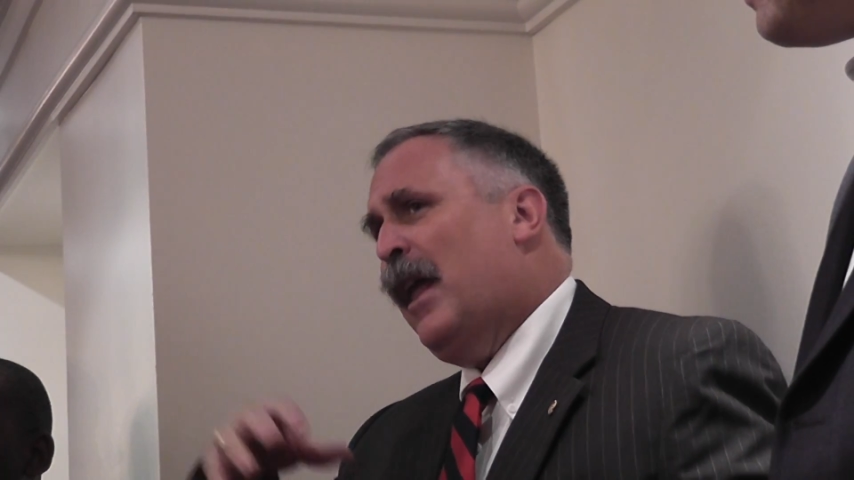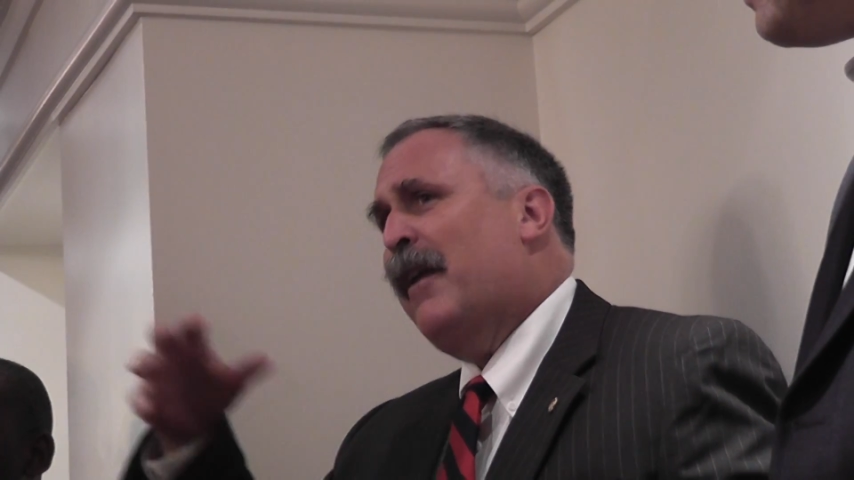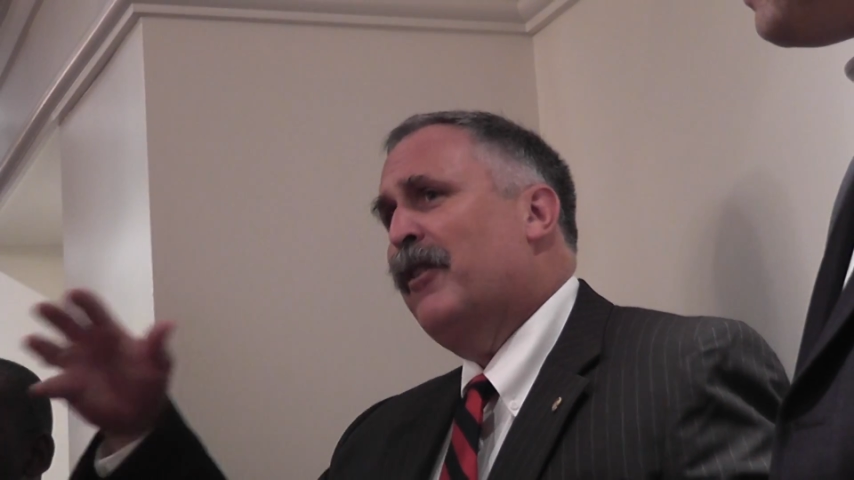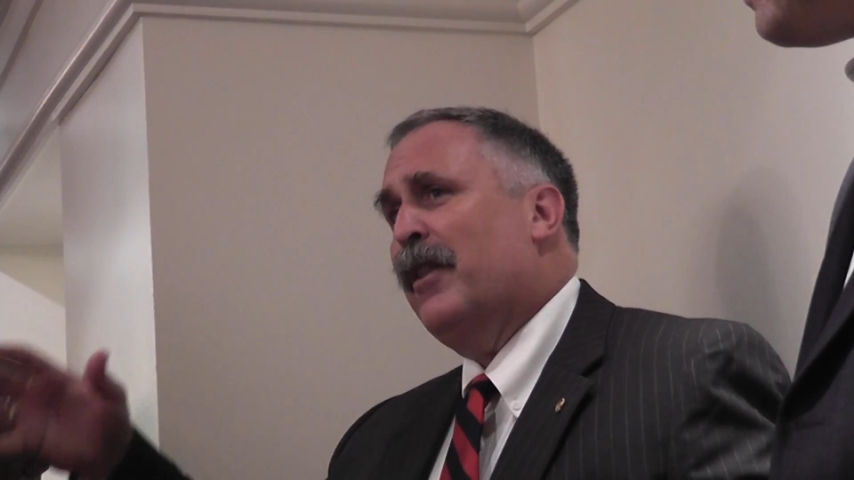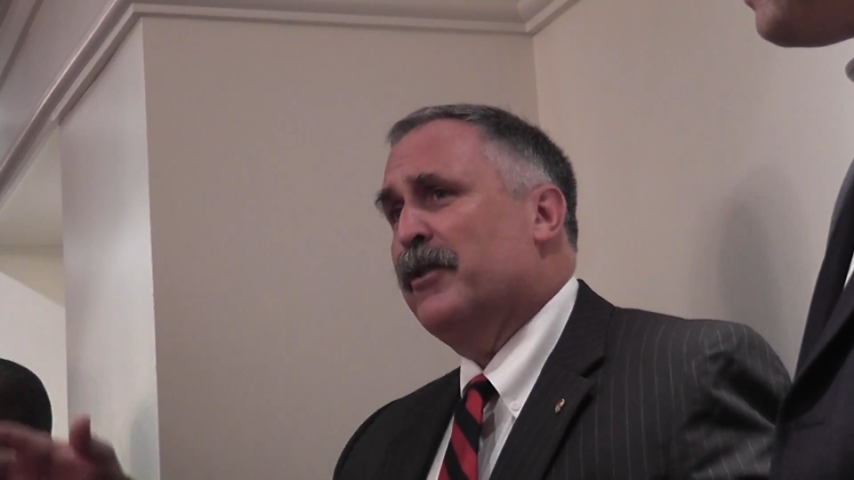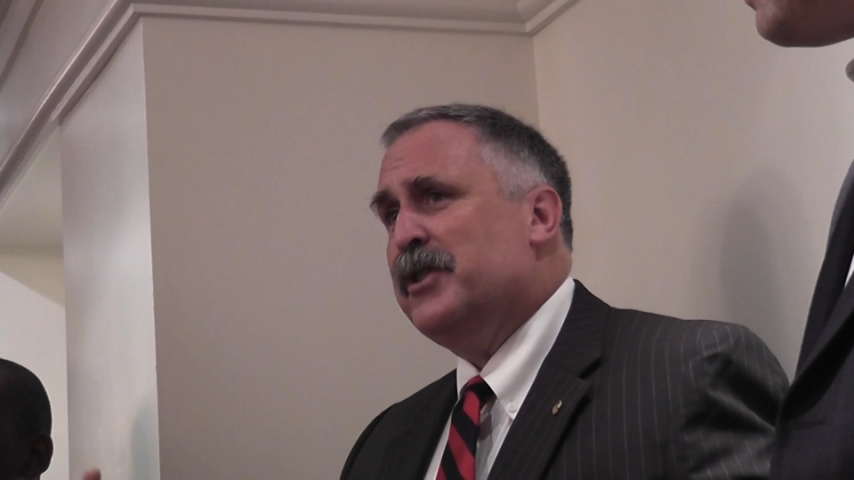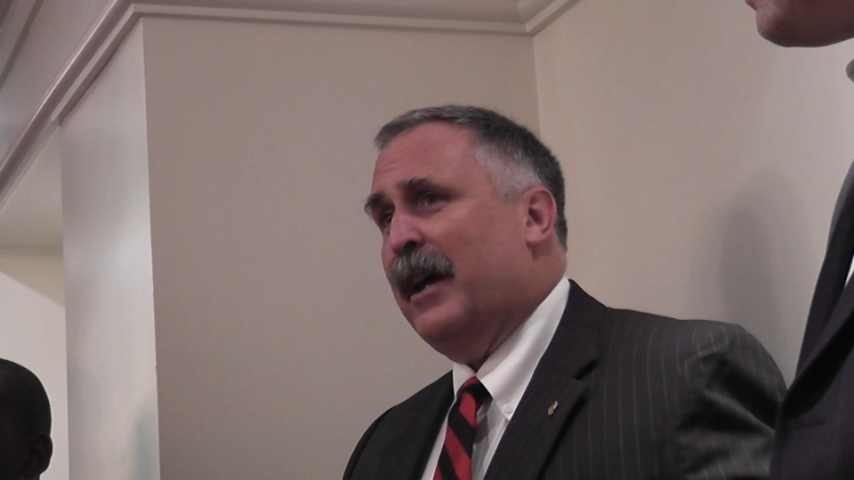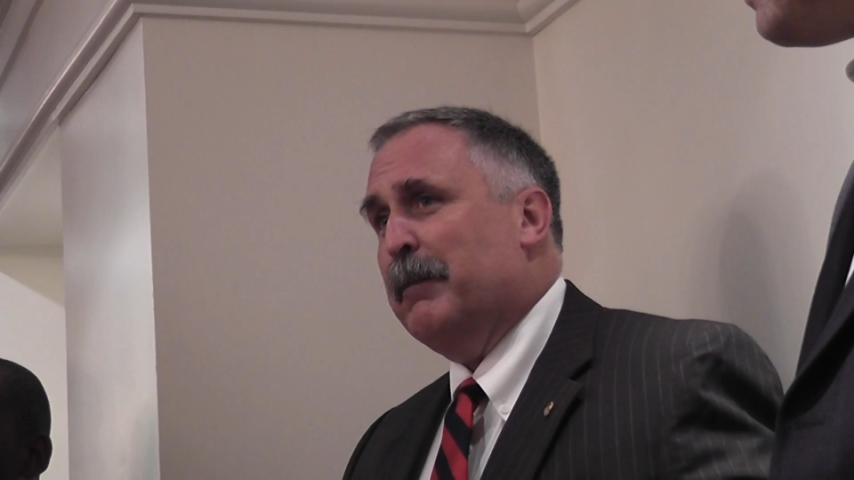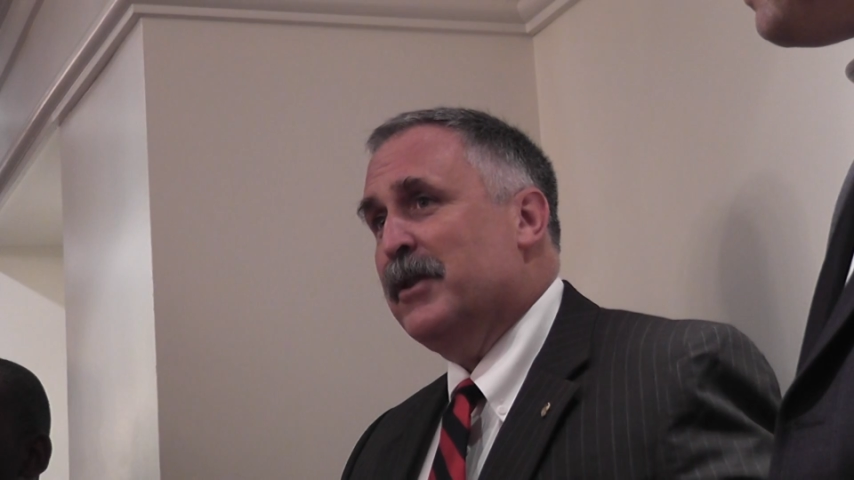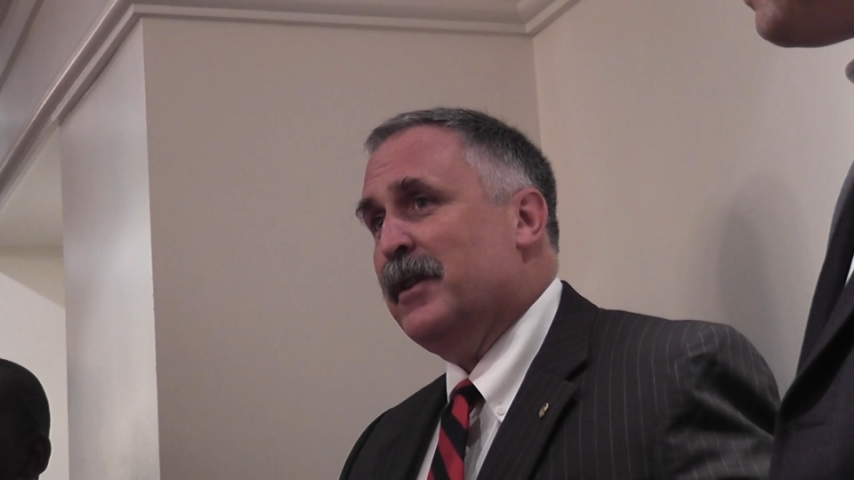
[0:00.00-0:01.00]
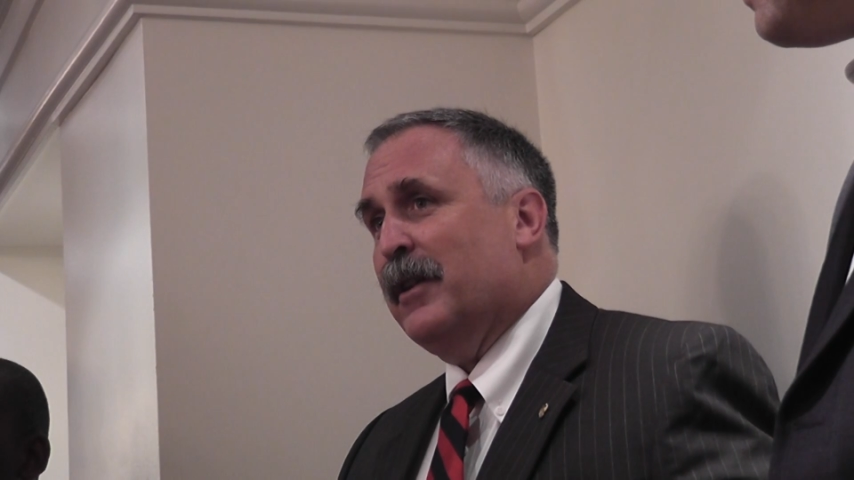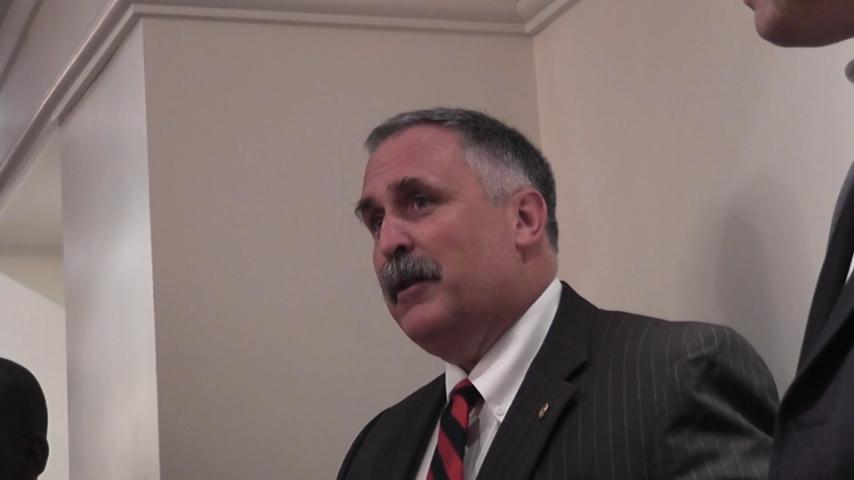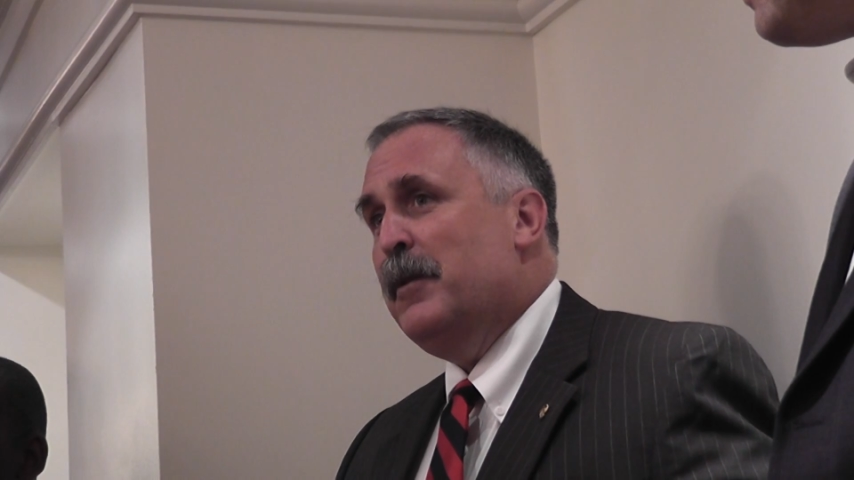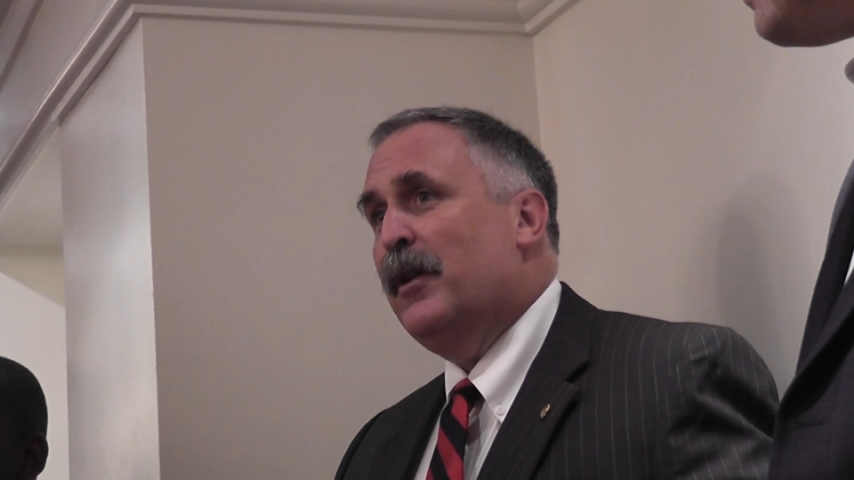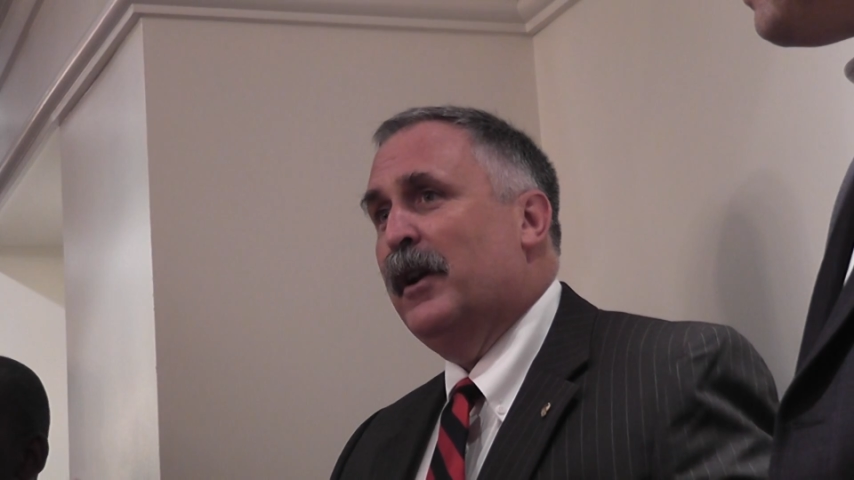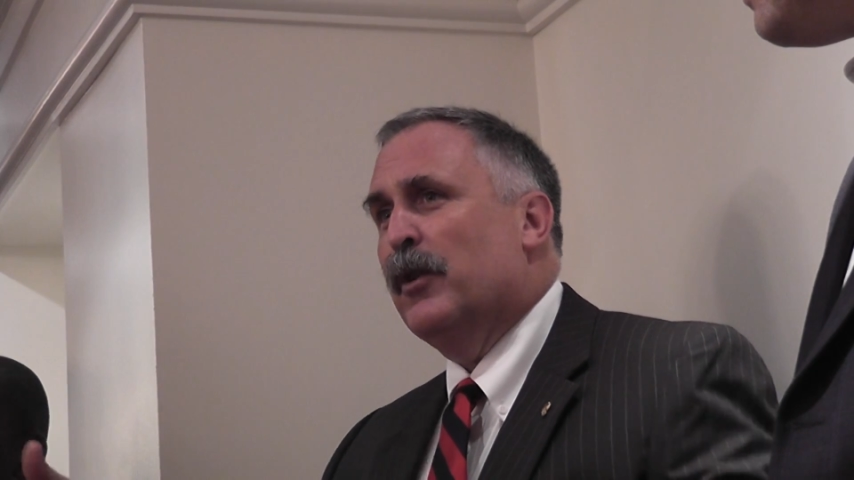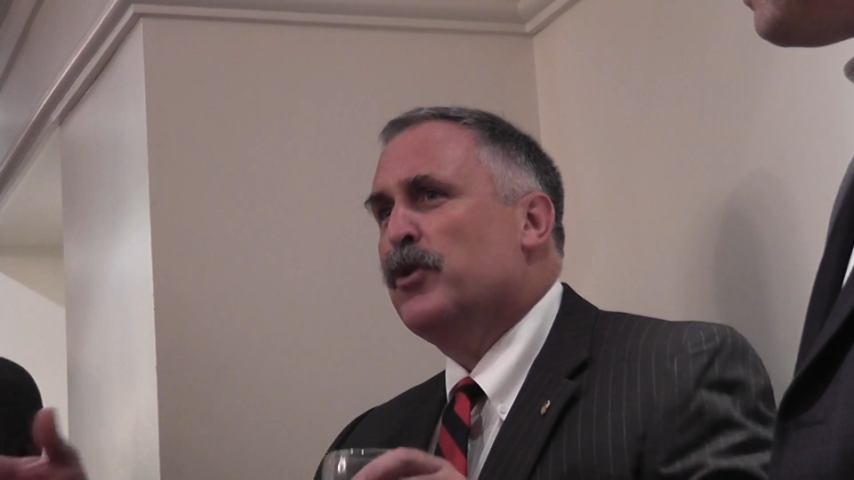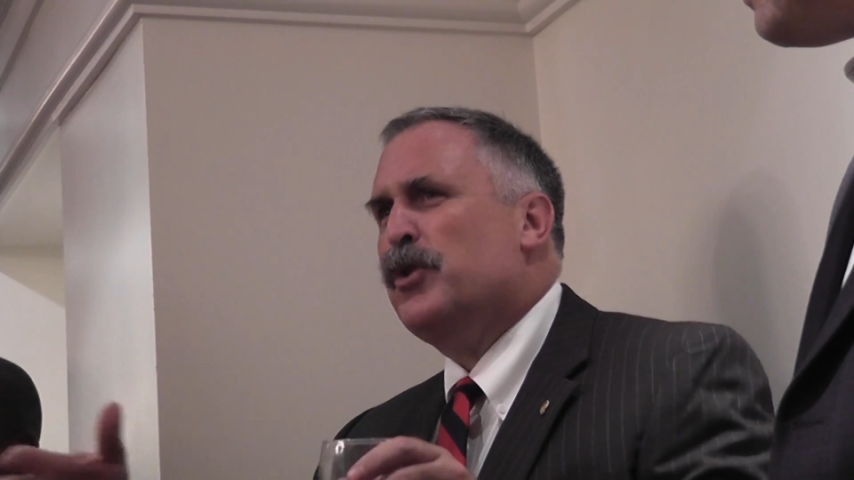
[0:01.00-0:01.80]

lot of other segments of the community who